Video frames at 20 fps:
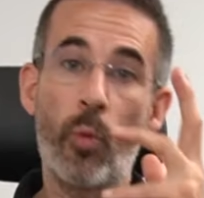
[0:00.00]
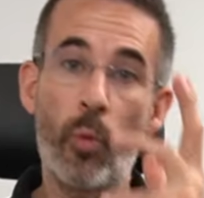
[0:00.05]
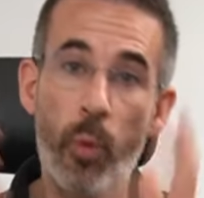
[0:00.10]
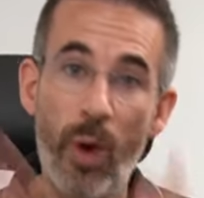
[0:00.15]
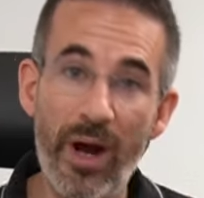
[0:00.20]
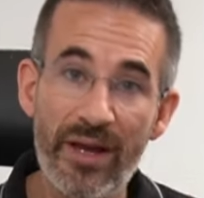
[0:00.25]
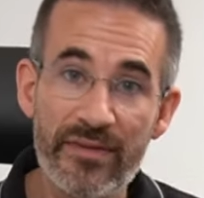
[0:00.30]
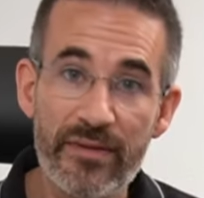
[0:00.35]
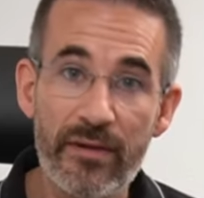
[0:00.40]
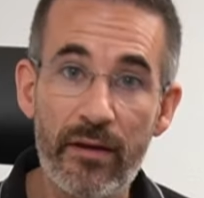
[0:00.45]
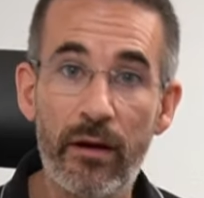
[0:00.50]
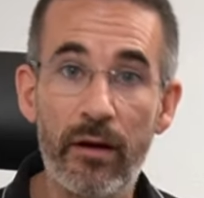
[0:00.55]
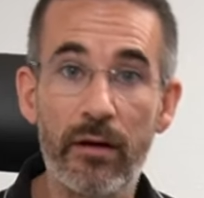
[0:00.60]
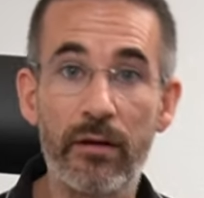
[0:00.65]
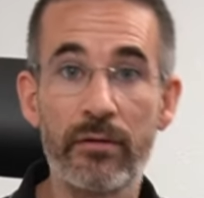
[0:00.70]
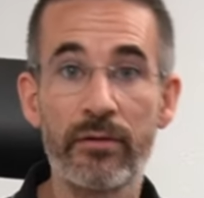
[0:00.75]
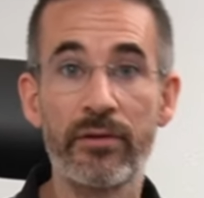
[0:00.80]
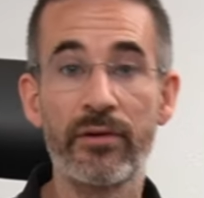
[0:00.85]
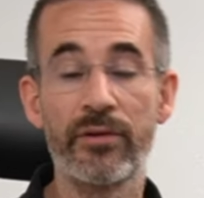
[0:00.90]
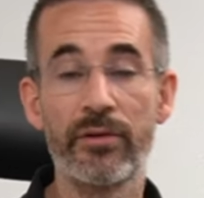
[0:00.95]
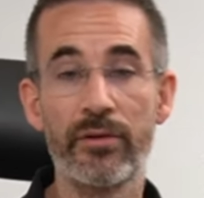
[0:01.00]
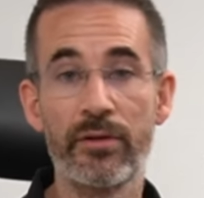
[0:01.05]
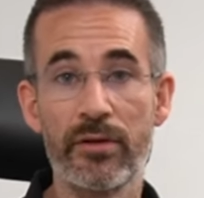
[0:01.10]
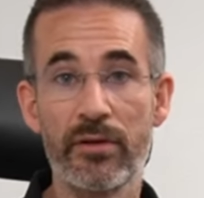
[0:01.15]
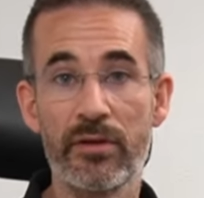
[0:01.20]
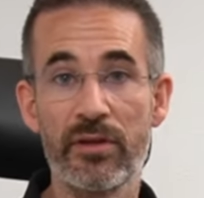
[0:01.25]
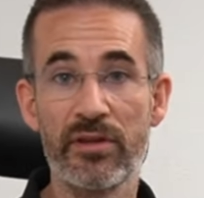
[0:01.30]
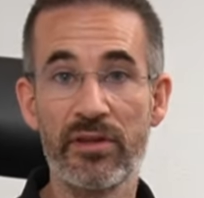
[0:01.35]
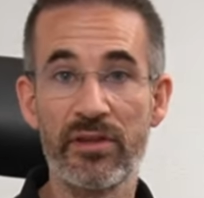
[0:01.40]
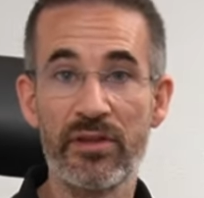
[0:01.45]
what are
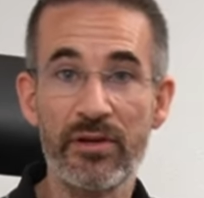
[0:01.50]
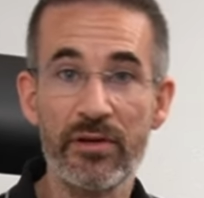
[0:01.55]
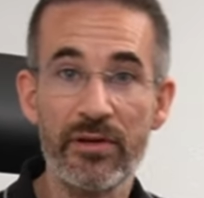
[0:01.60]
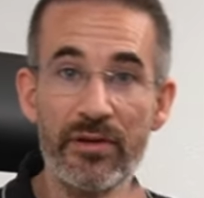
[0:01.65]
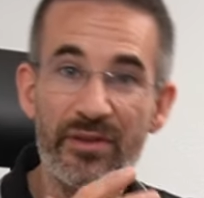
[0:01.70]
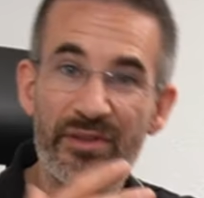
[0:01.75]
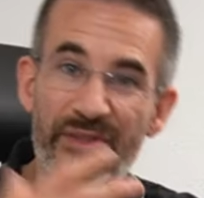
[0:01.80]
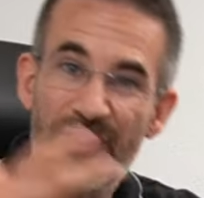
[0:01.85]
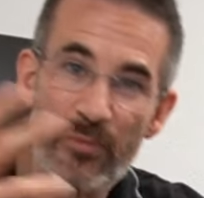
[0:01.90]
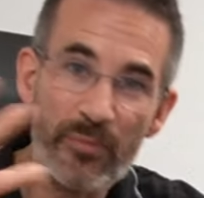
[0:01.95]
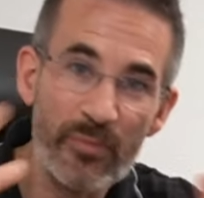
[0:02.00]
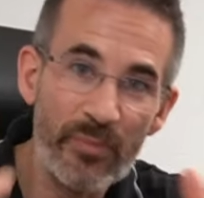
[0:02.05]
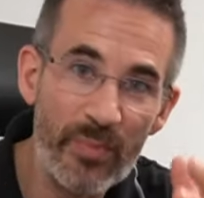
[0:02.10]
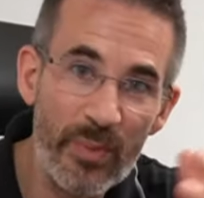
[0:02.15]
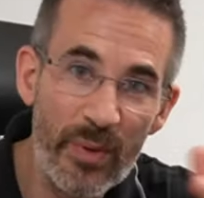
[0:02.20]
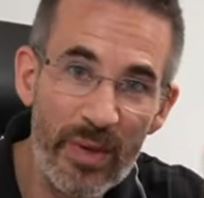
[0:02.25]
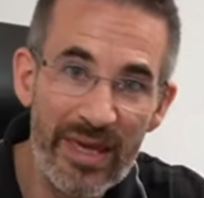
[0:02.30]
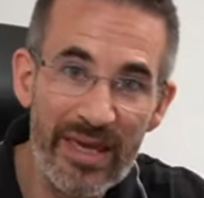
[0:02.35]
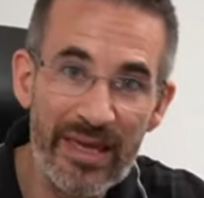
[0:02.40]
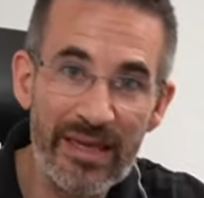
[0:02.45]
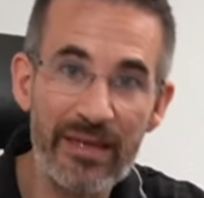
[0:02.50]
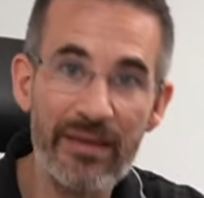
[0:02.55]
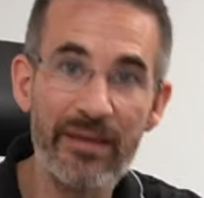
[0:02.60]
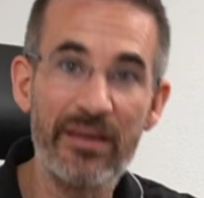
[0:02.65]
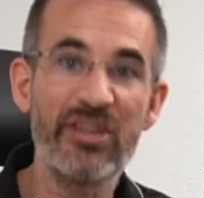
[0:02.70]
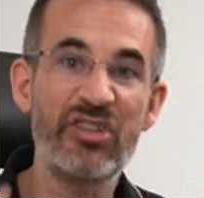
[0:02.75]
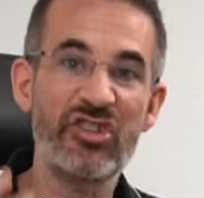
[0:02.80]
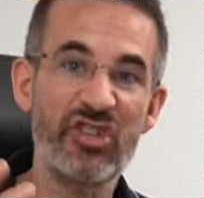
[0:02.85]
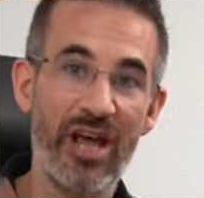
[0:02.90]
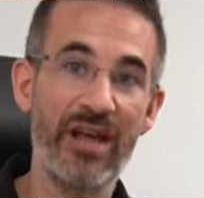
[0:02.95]
the big
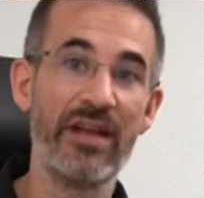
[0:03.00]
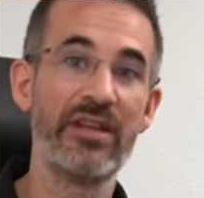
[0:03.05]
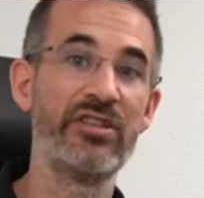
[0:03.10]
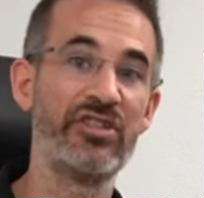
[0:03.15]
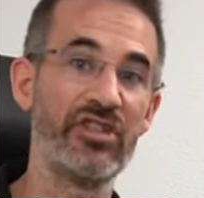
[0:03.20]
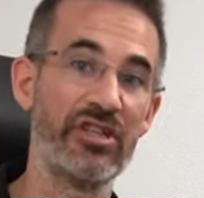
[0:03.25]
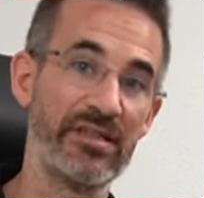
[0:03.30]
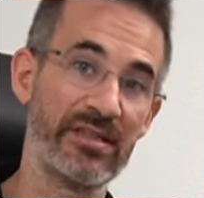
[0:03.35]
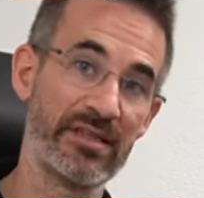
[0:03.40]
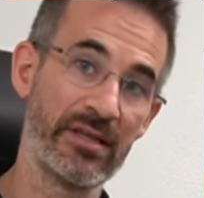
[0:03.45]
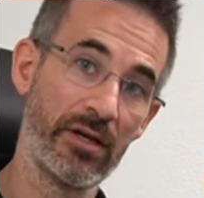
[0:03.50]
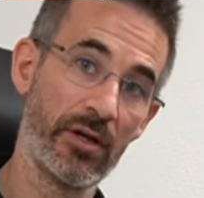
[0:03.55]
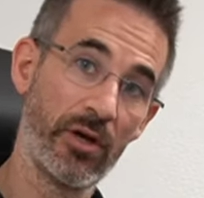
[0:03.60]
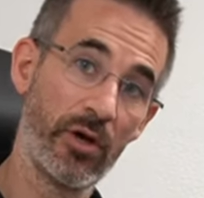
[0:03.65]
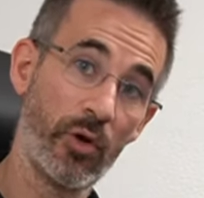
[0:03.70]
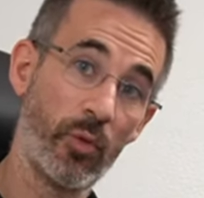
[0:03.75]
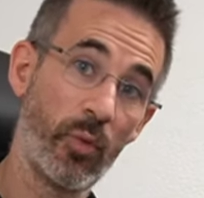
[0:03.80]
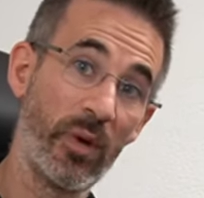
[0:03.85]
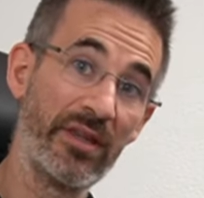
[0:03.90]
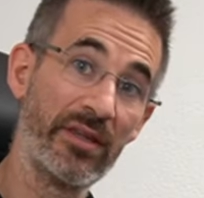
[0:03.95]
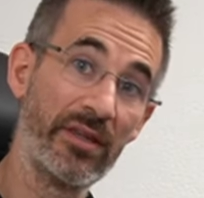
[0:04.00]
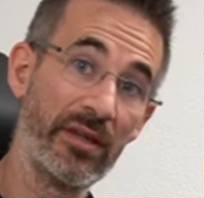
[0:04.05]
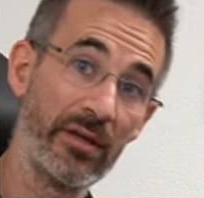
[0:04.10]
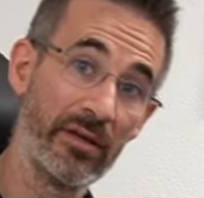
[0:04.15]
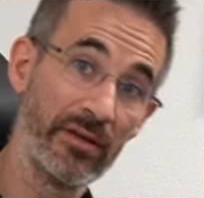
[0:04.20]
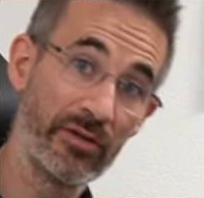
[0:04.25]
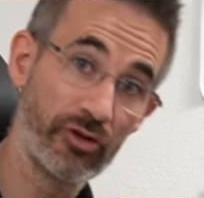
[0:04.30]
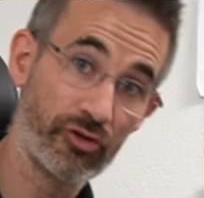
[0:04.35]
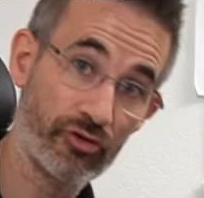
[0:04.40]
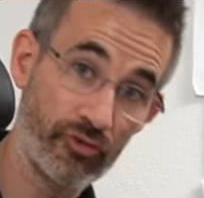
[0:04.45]
challenges when
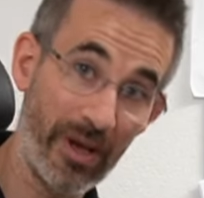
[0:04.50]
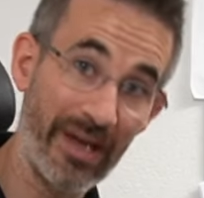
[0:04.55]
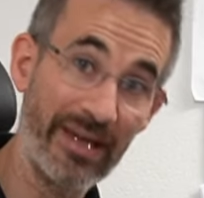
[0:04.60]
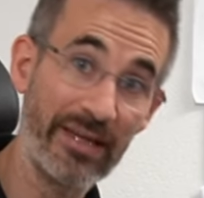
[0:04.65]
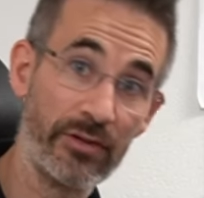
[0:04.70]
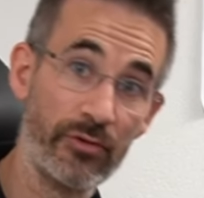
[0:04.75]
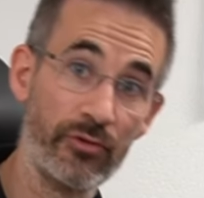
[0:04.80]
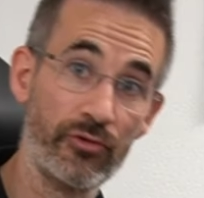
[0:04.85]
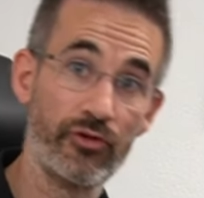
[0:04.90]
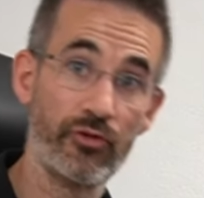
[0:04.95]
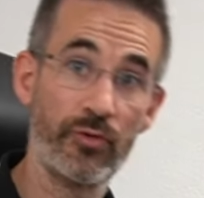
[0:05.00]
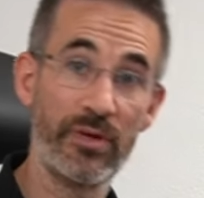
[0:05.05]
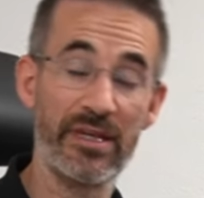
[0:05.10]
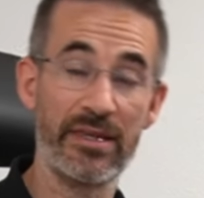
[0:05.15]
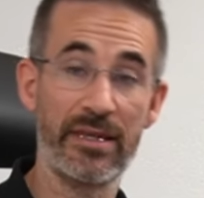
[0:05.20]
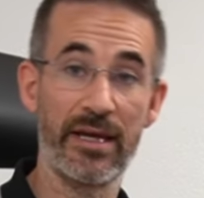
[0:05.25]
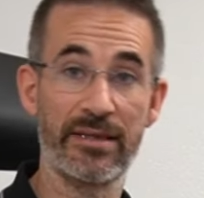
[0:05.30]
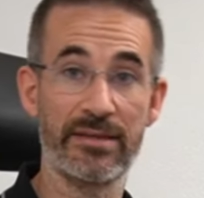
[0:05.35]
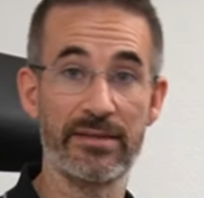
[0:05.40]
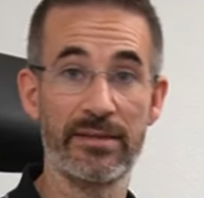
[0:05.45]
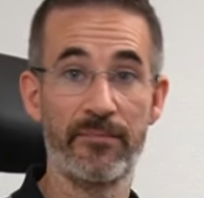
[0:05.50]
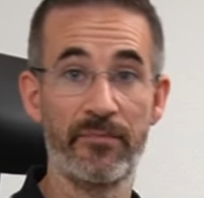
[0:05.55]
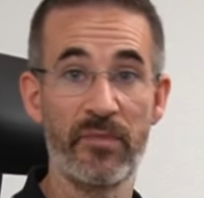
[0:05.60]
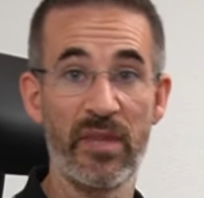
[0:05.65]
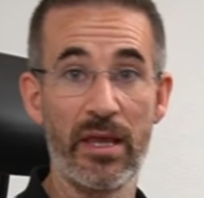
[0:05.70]
trying to treat that?